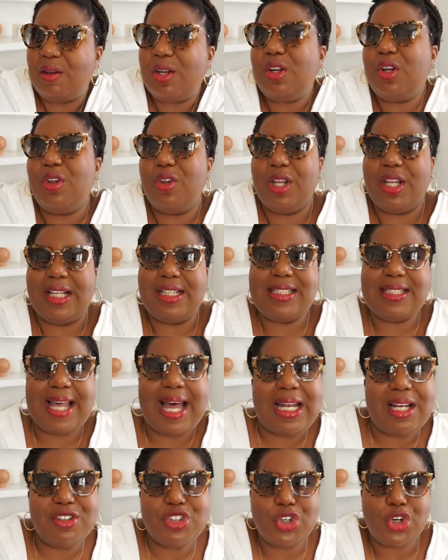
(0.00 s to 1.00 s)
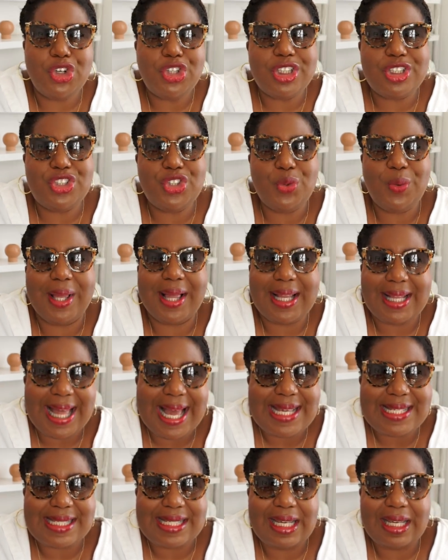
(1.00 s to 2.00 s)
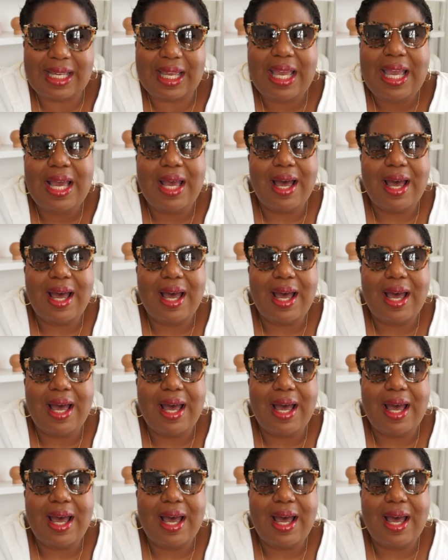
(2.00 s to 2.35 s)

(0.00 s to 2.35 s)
No, no, they kind of turned into a classic.